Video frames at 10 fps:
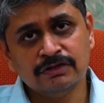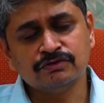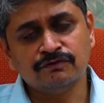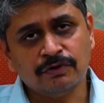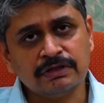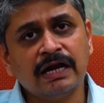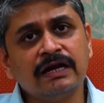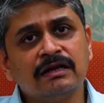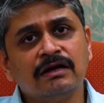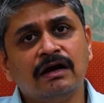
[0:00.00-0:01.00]
So for
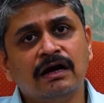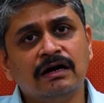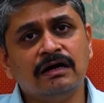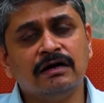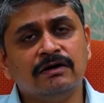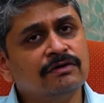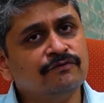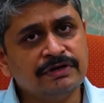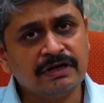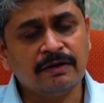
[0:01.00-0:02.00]
that,
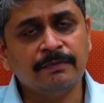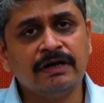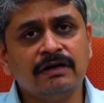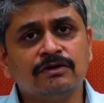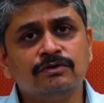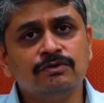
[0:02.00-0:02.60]
we recommend to